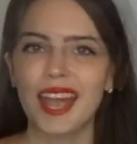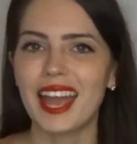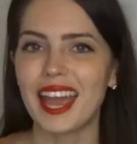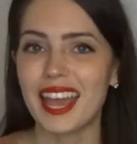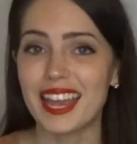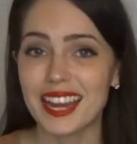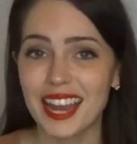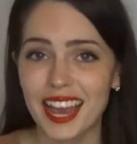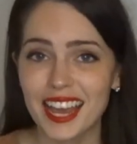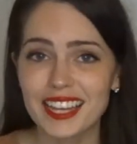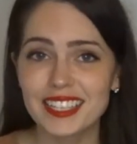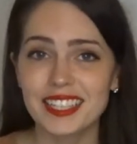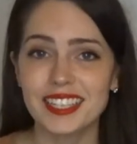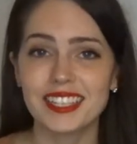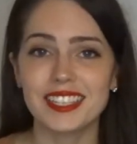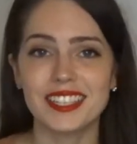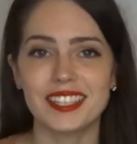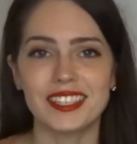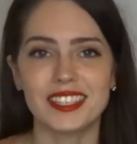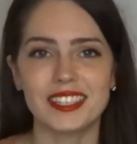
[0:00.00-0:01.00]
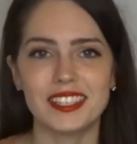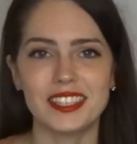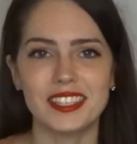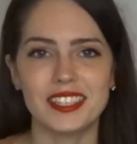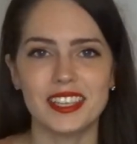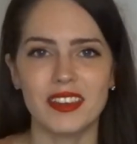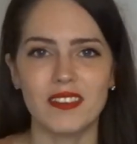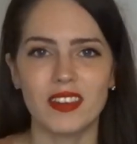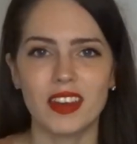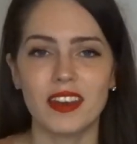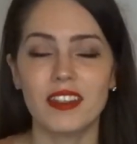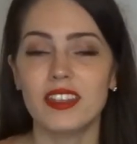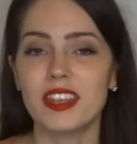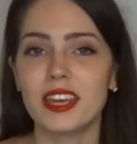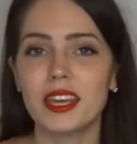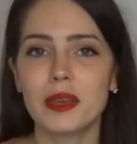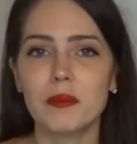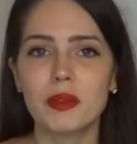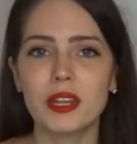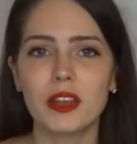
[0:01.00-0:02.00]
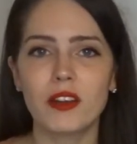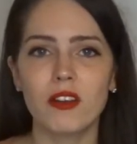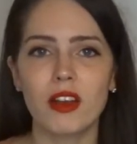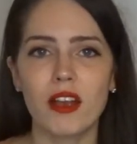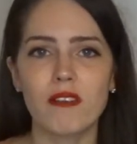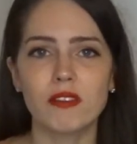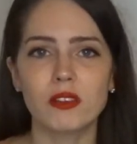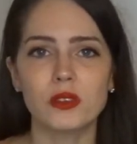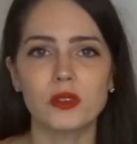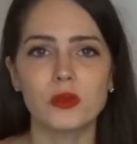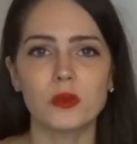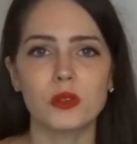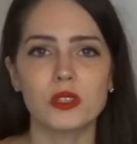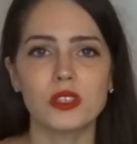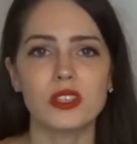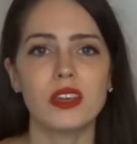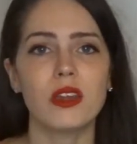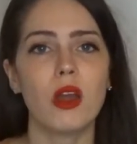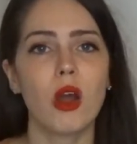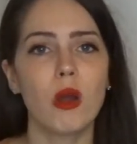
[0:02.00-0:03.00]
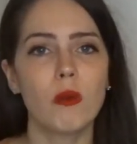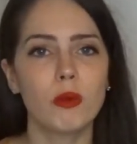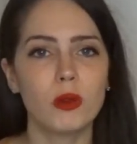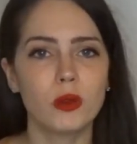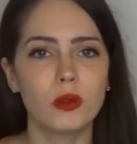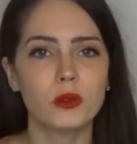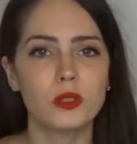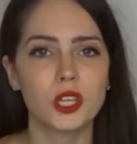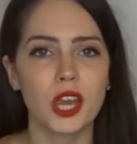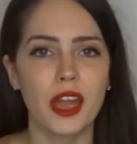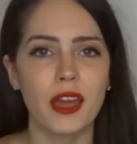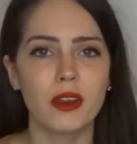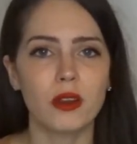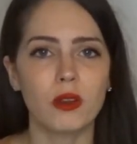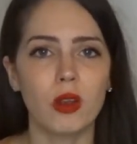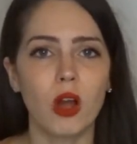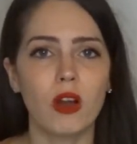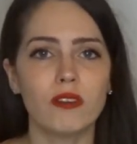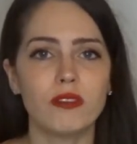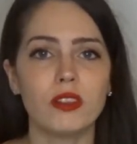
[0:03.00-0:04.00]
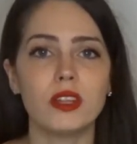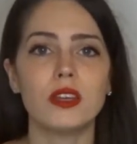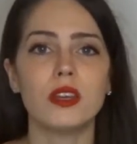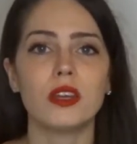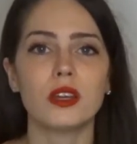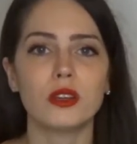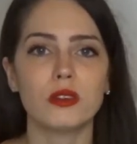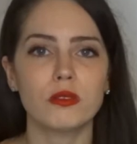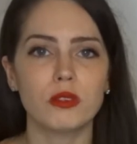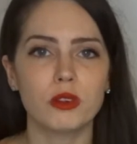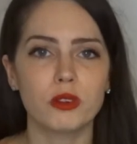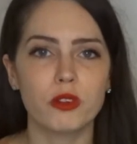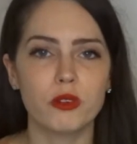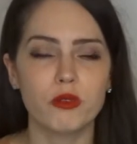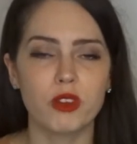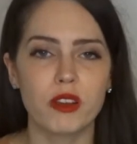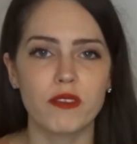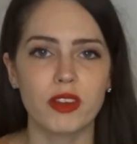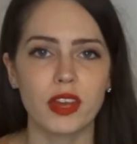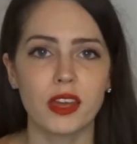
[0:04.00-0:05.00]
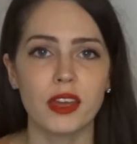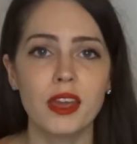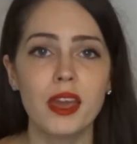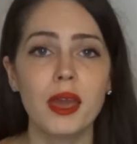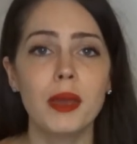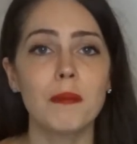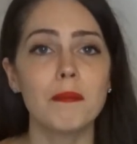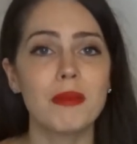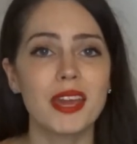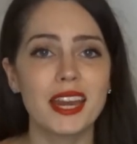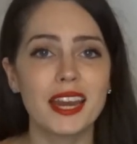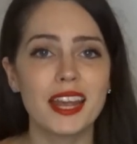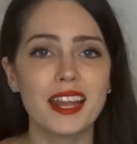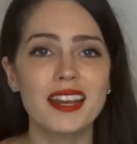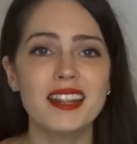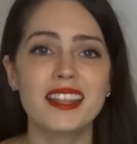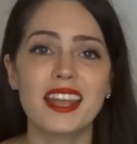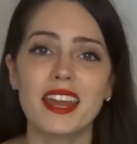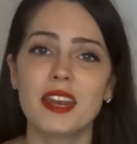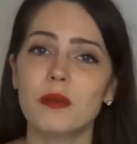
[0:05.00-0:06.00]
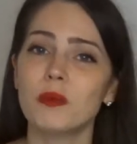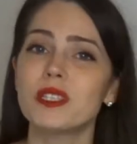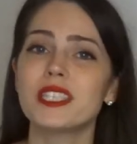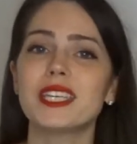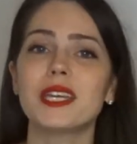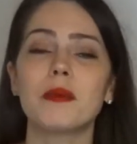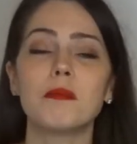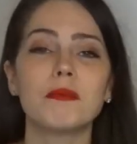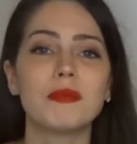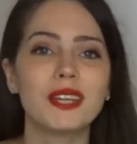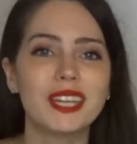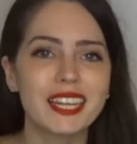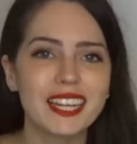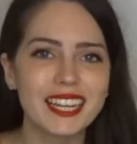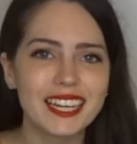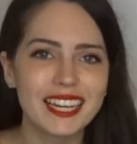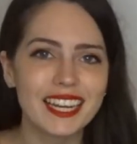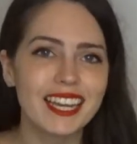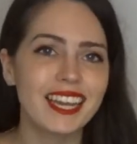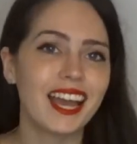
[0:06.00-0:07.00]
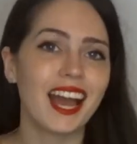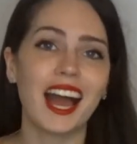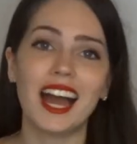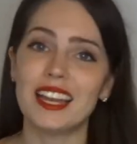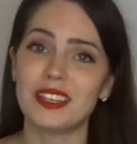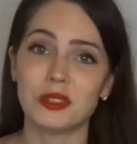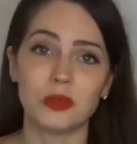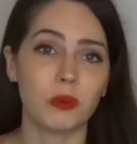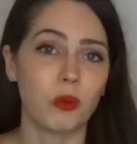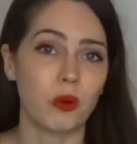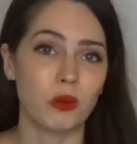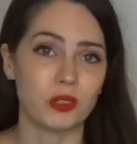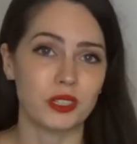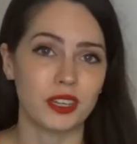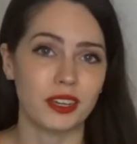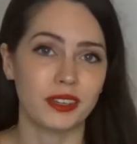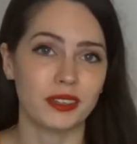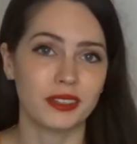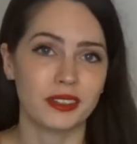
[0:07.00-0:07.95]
In eighteen sixty-seven, the Gimblett Gravels was the Omahu Channel of the Ngaruru River, meaning that it was completely underwater.